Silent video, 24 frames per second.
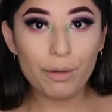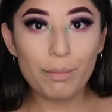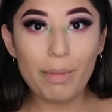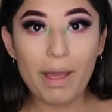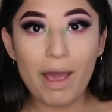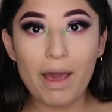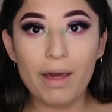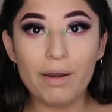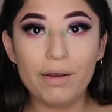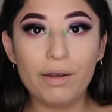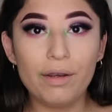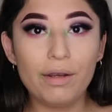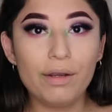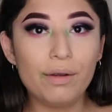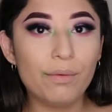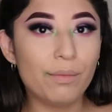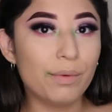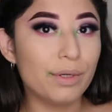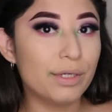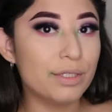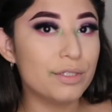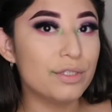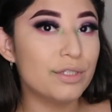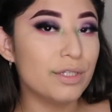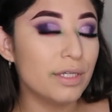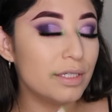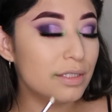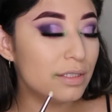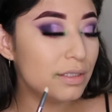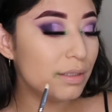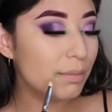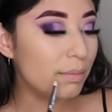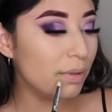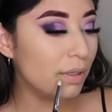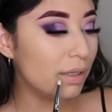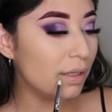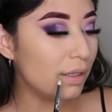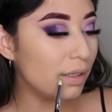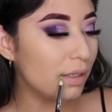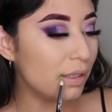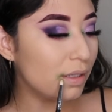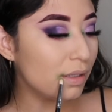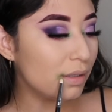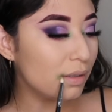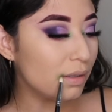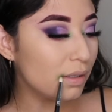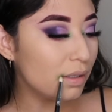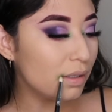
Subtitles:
pattern, we're just applying it.